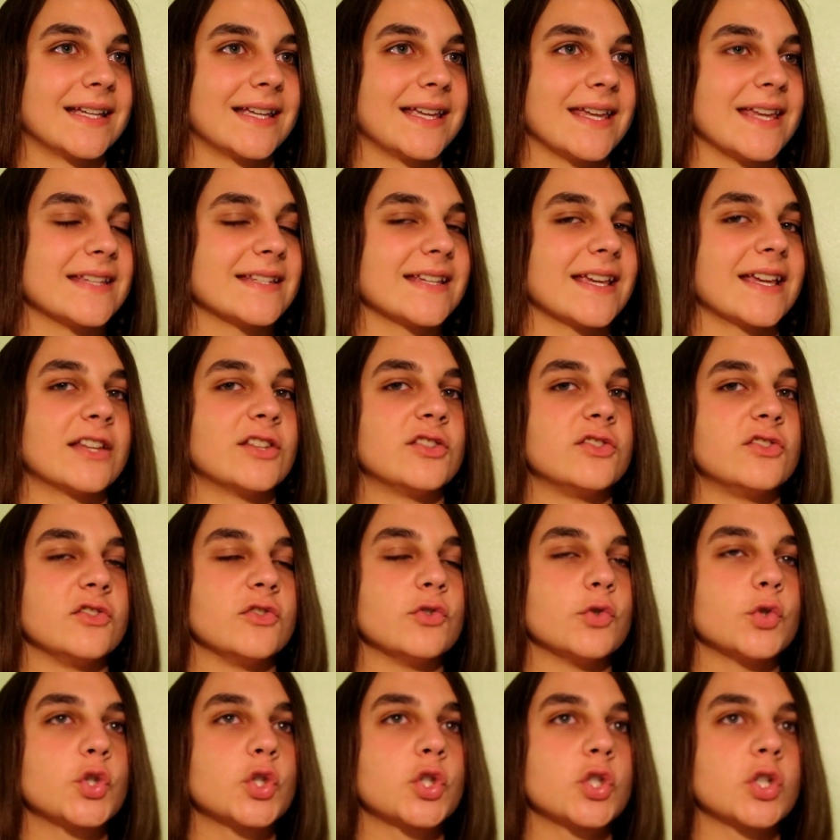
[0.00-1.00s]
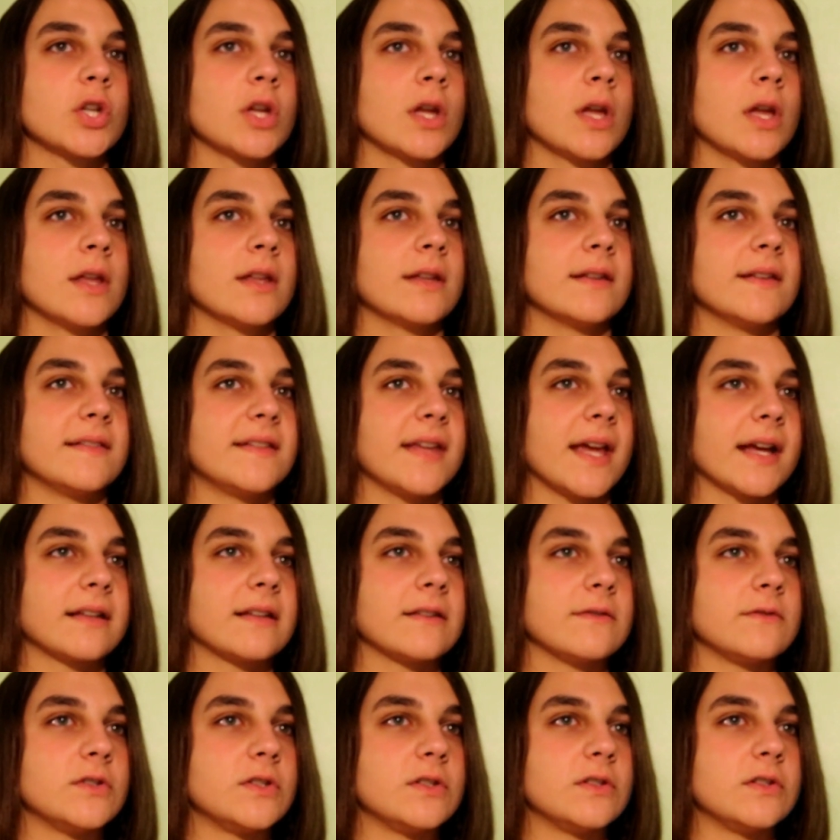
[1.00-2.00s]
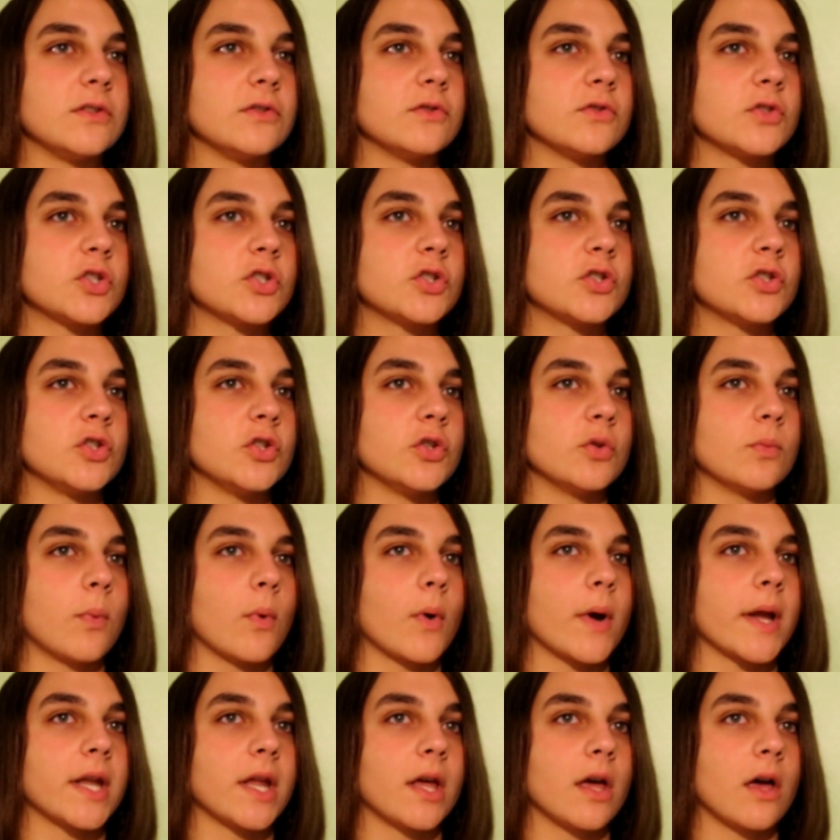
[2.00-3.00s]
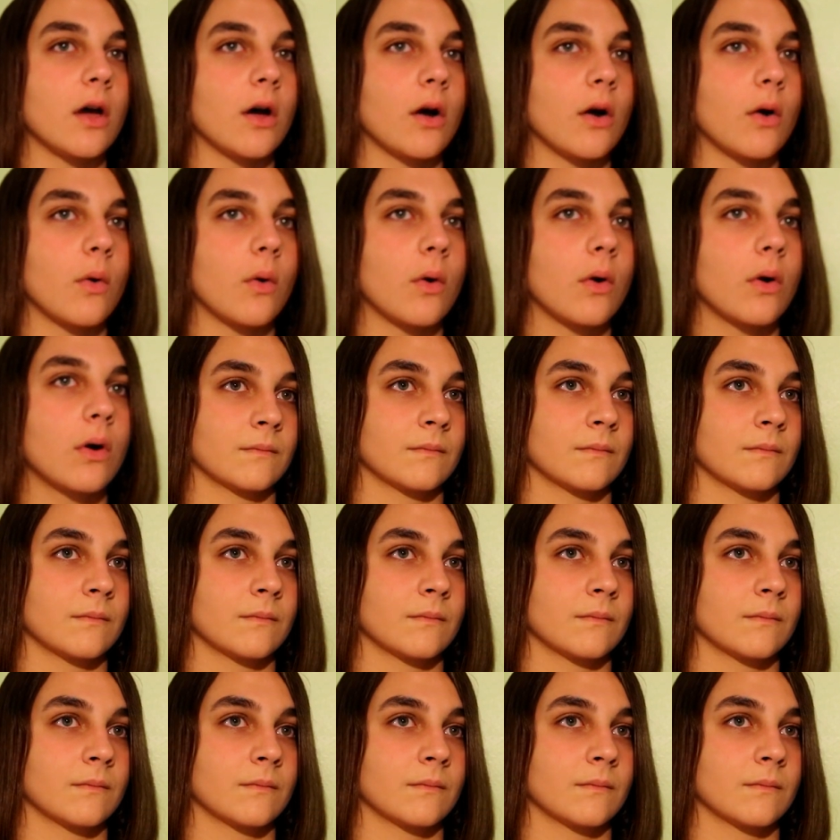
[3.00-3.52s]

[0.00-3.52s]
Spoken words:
he's like douche detective douche 2.0.